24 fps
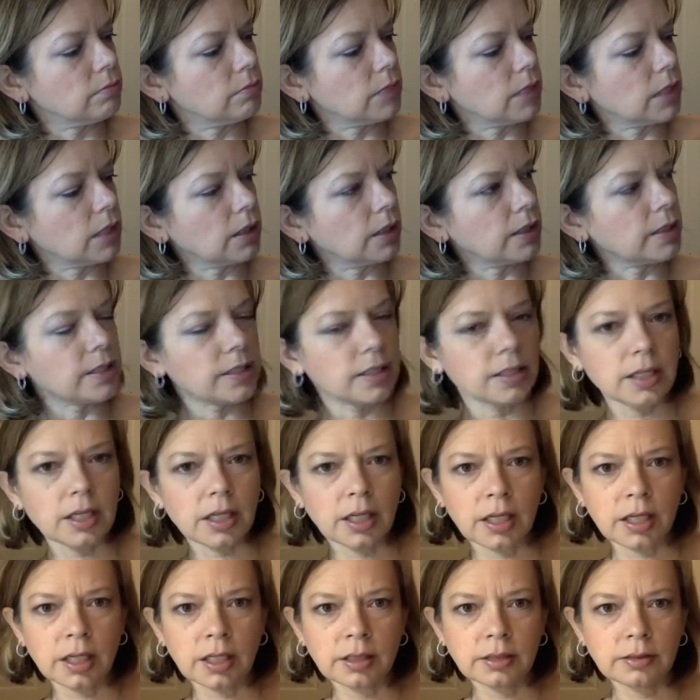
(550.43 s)

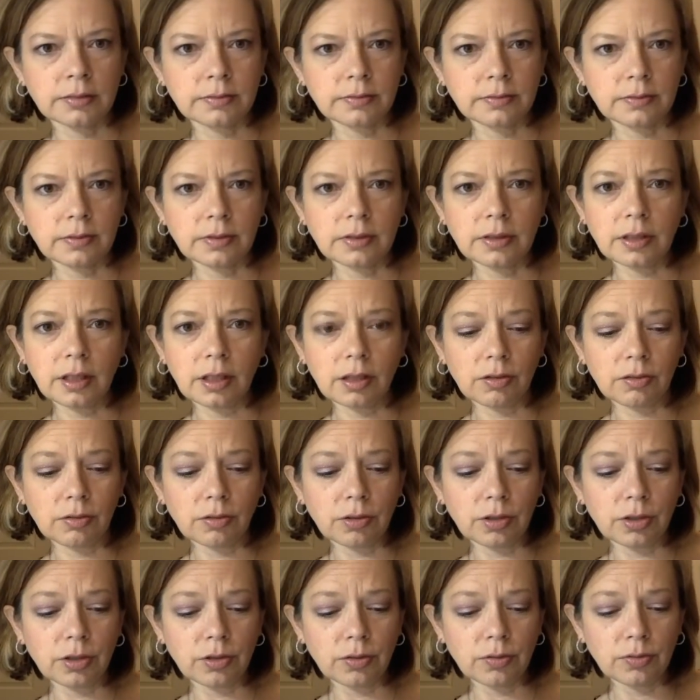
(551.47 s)
Alyssa, the little
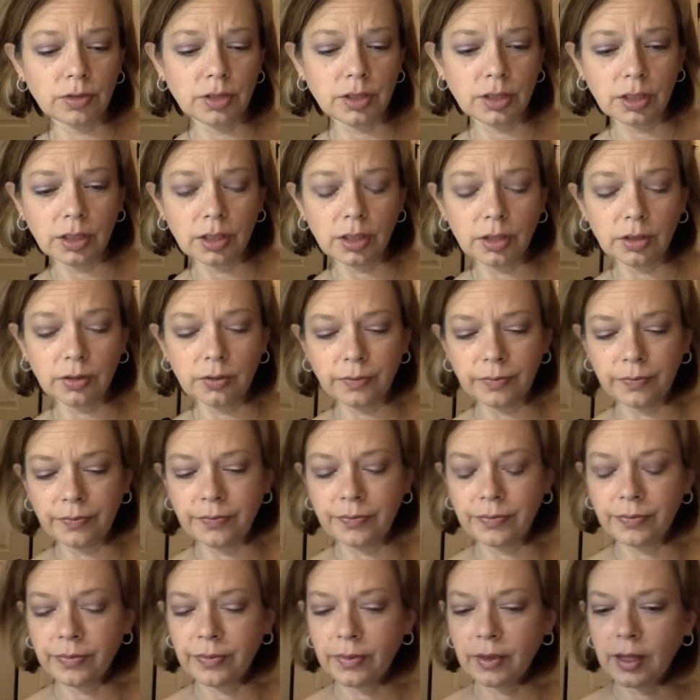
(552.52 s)
cute deer.
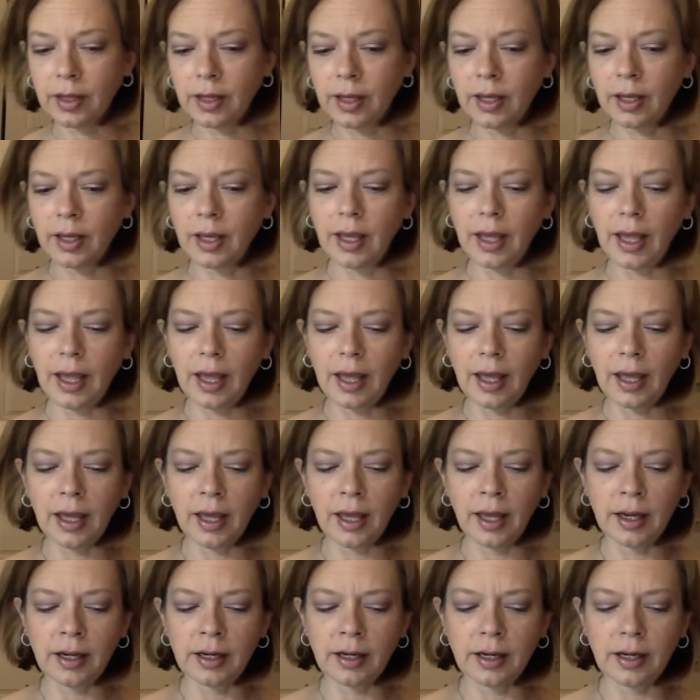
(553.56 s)

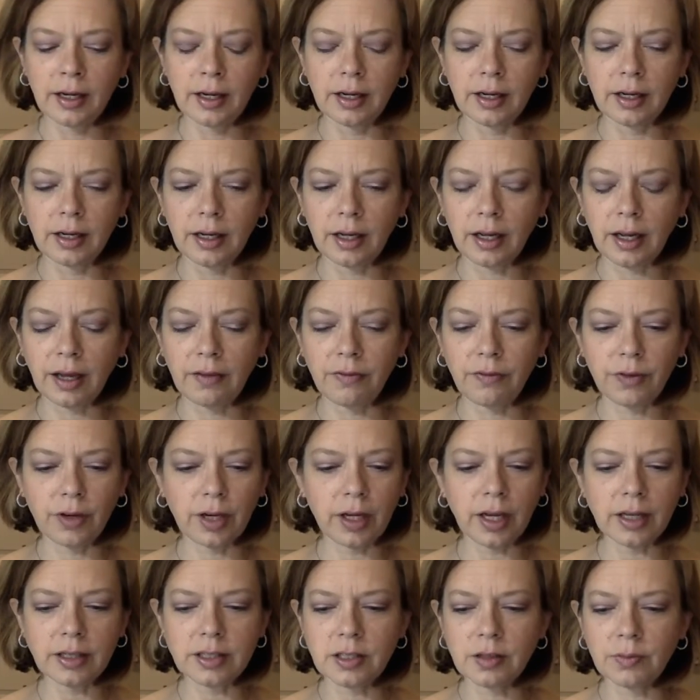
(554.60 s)
And I
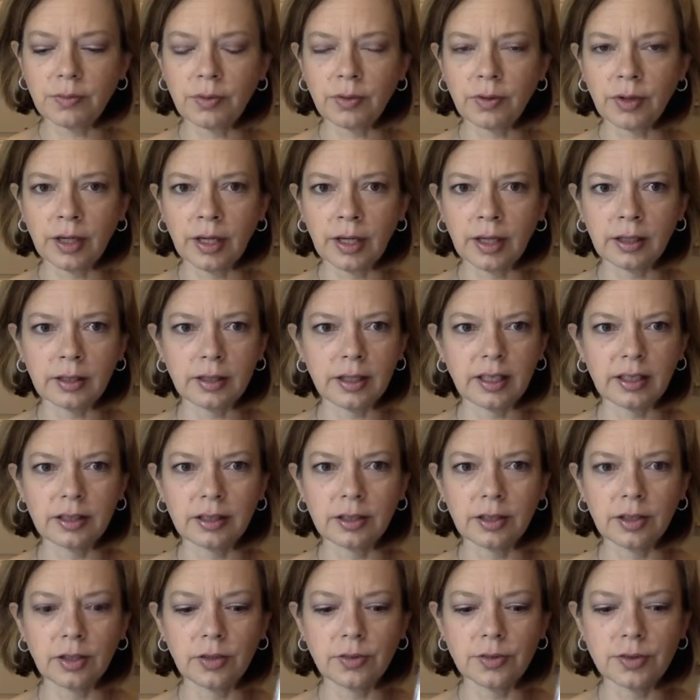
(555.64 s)
forgot to bring like
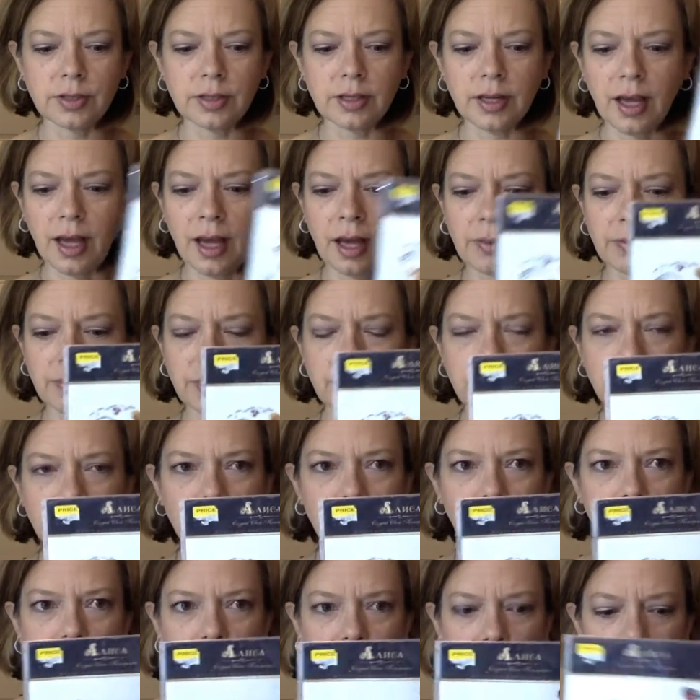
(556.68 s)
Q-snaps
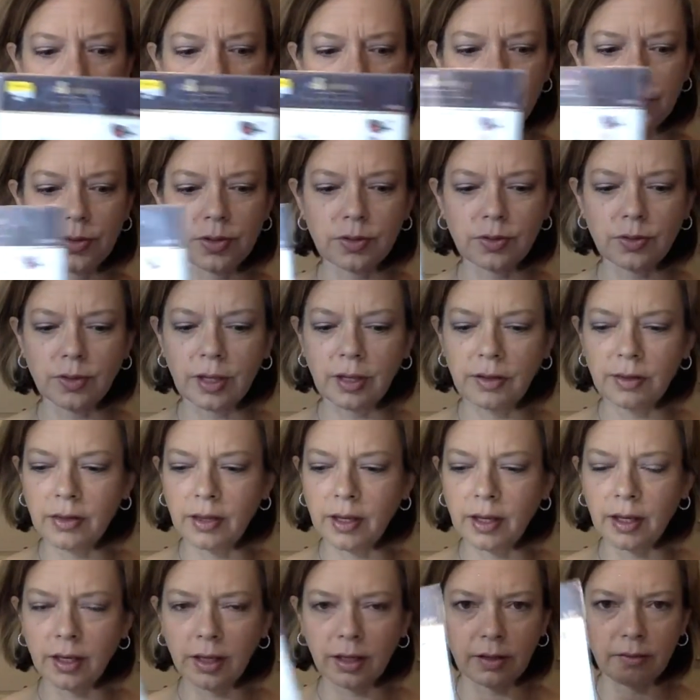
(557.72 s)
or hoops or
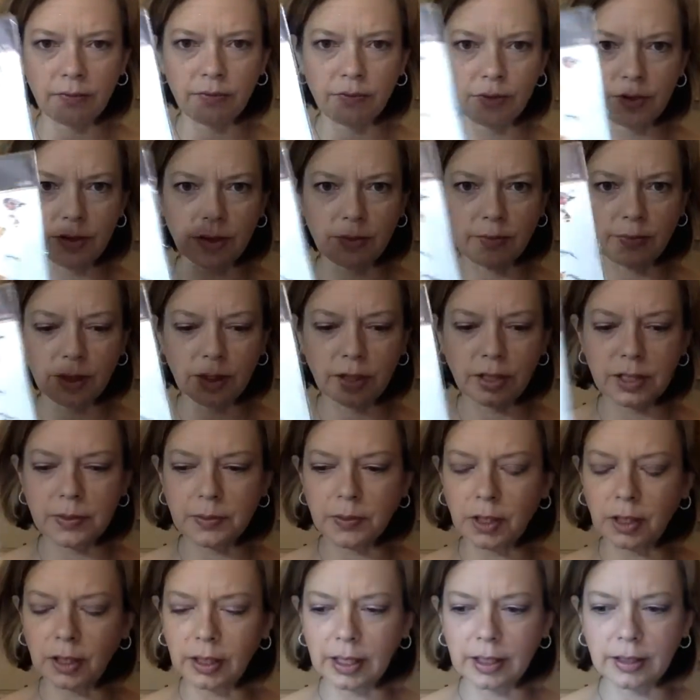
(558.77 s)
anything for something
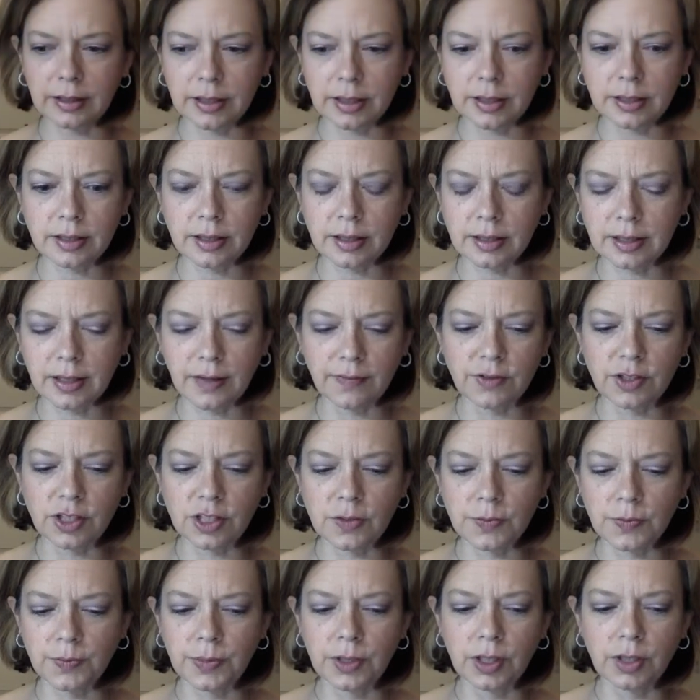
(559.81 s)
small like this because I've
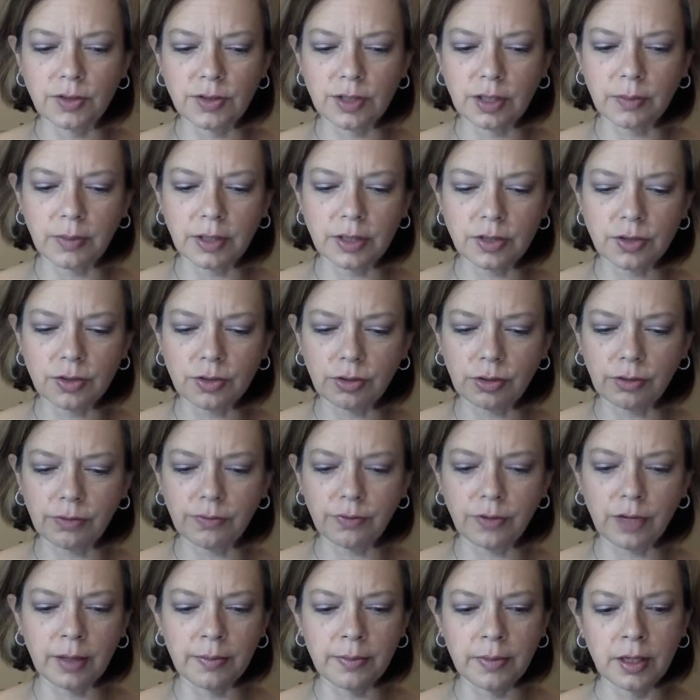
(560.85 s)
just been using my scroll
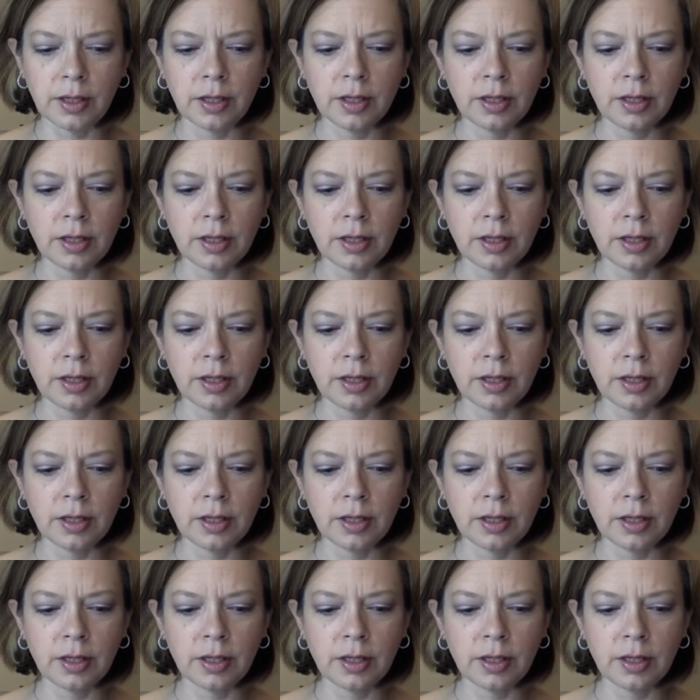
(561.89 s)
frame.